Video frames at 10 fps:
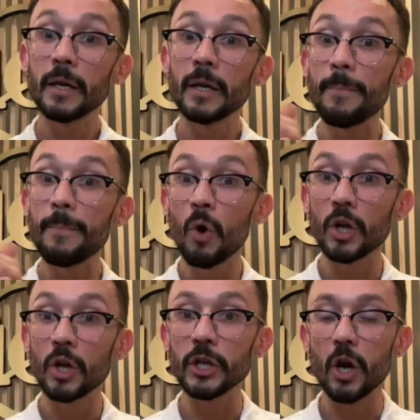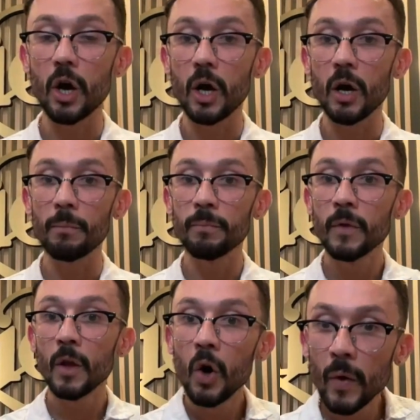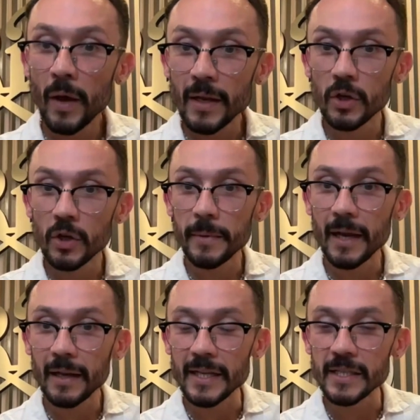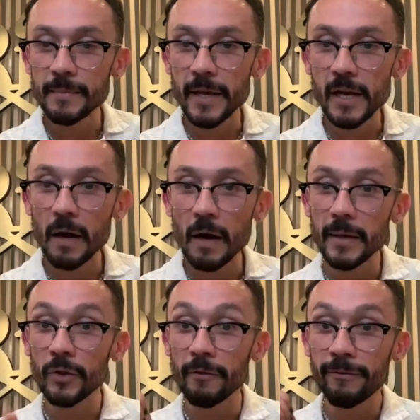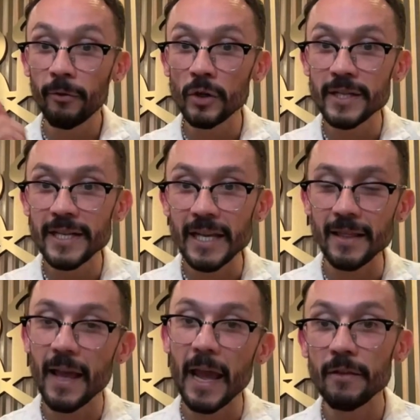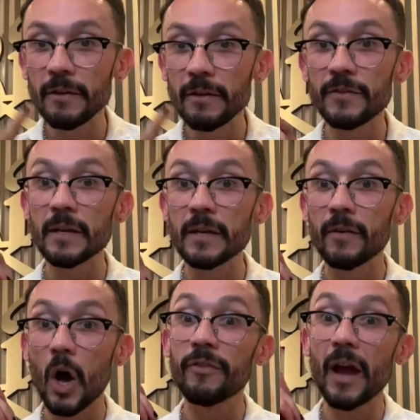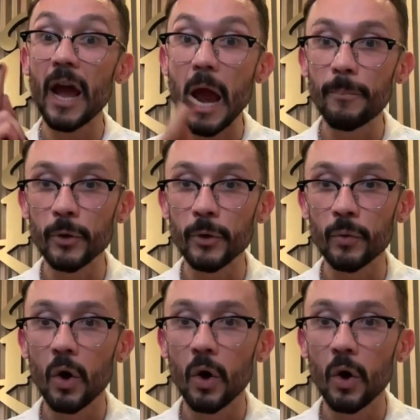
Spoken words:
Keep watching. When it's gonna be the class in Miami on the 14th and 15th of April.